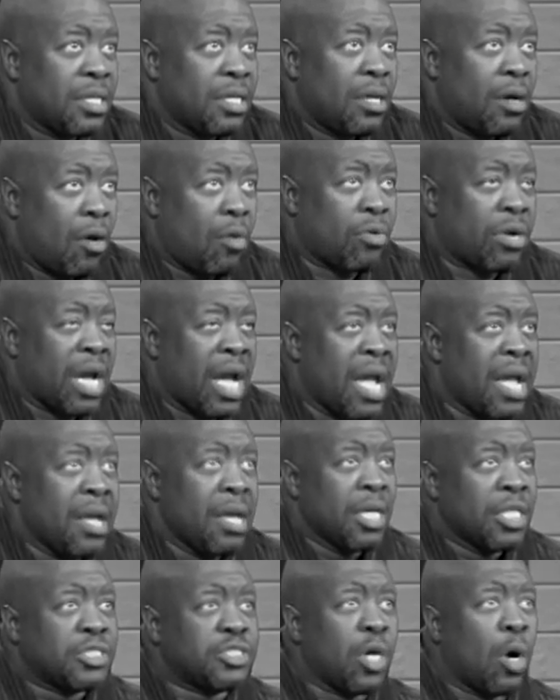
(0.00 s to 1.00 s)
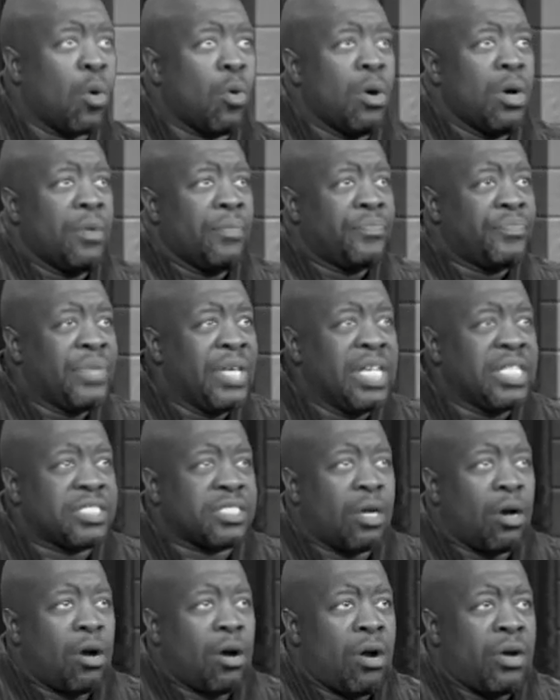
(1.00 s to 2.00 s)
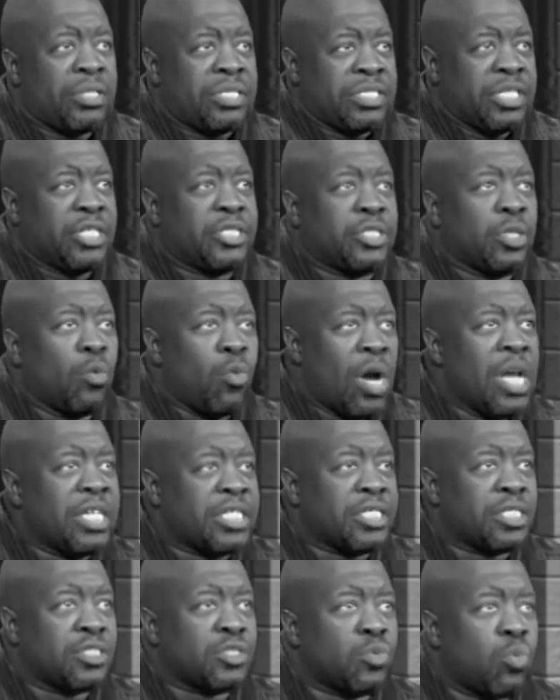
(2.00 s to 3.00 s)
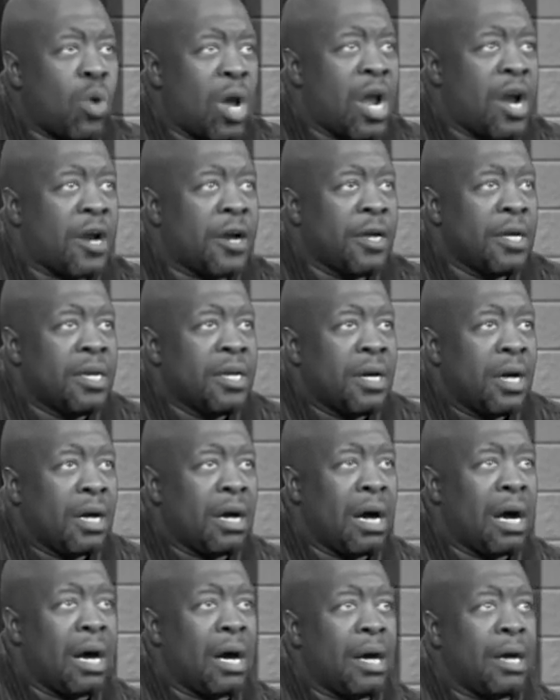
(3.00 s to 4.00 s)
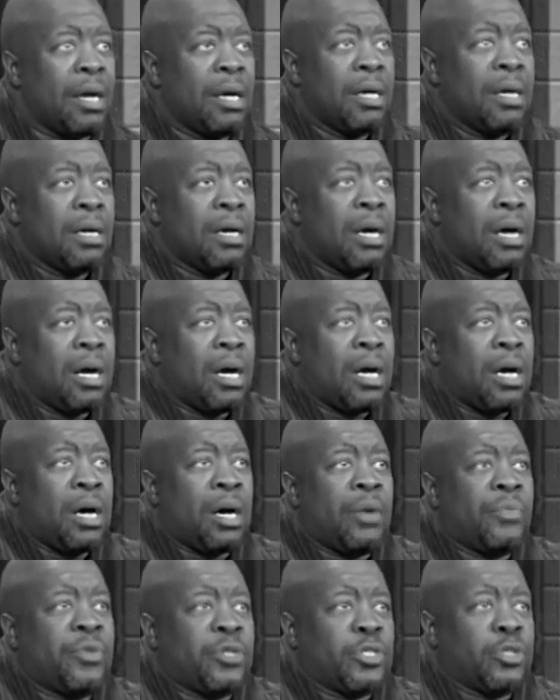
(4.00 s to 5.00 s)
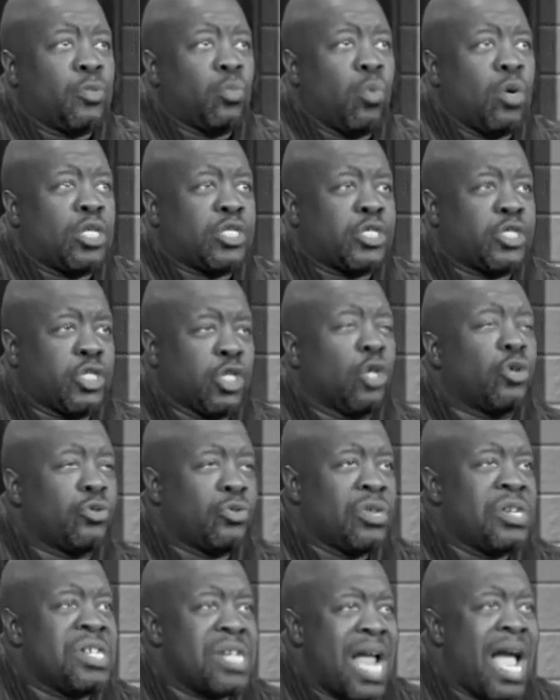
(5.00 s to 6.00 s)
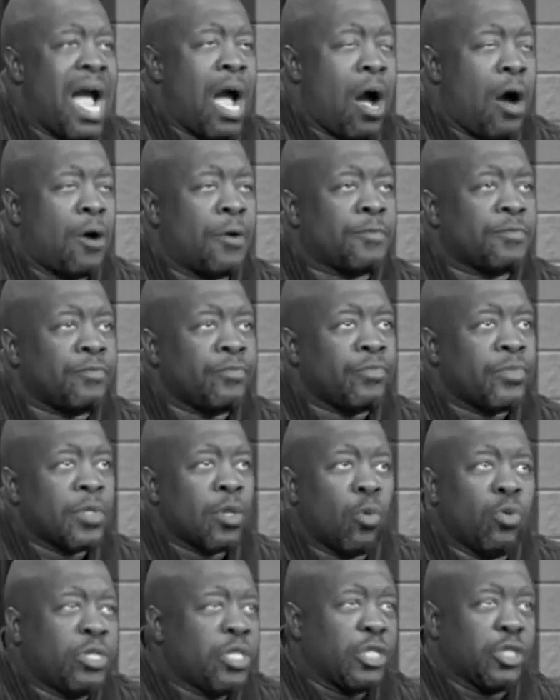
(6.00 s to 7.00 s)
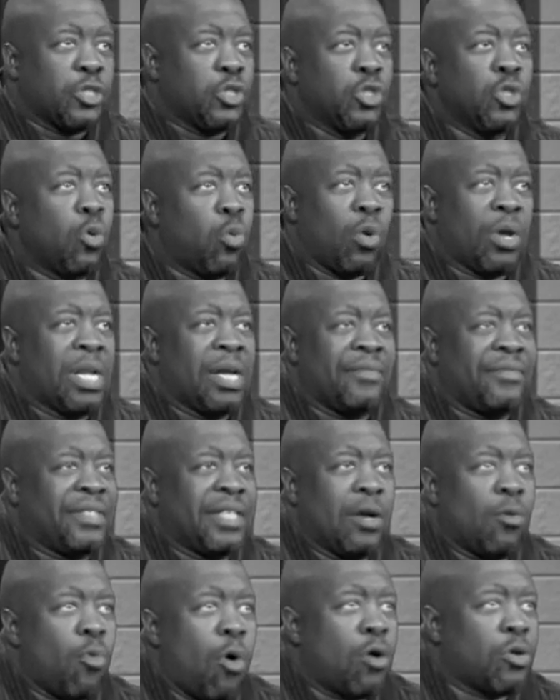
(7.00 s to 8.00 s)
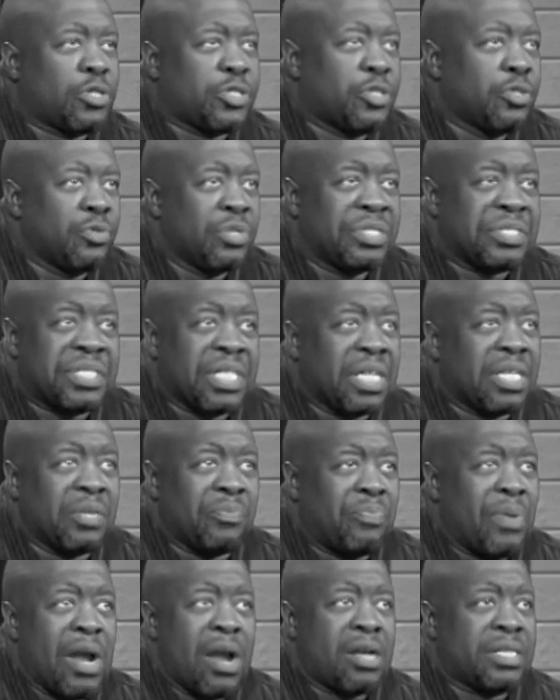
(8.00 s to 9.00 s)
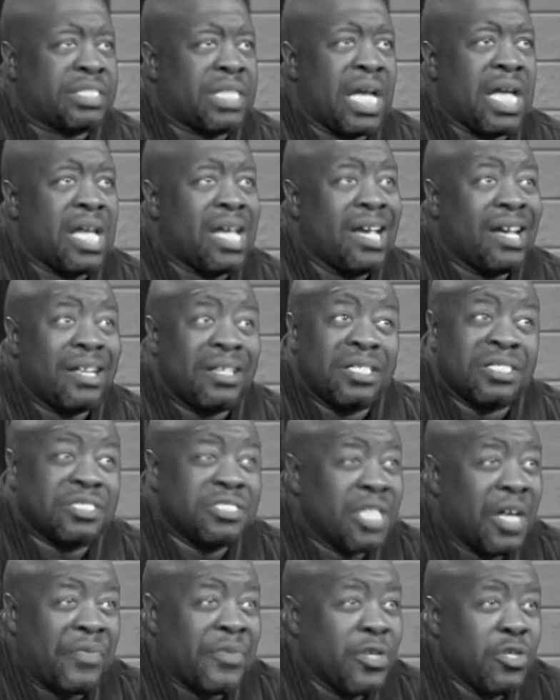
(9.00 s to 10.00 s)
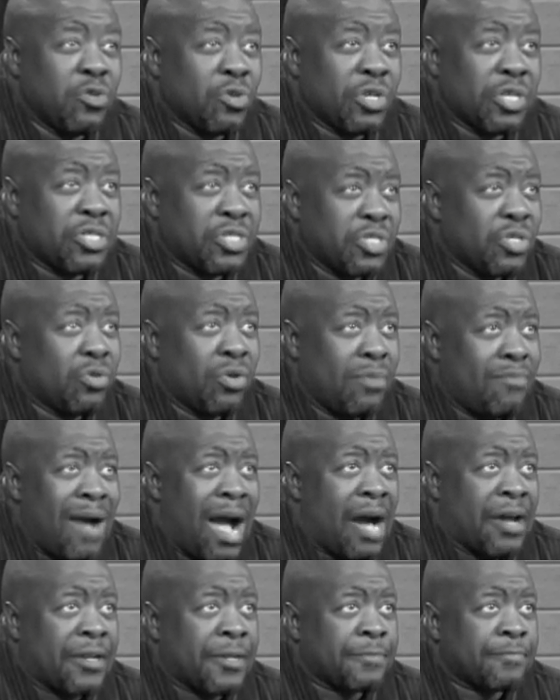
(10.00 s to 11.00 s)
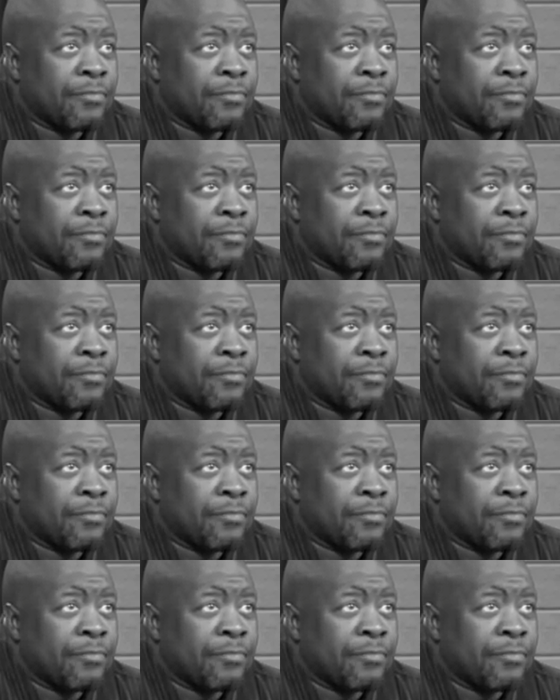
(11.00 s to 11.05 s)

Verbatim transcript: Okay? So these are situations where uh, uh, the, what children now will just do whatever they want to and tell the parents, hey, there's nothing you can do about it.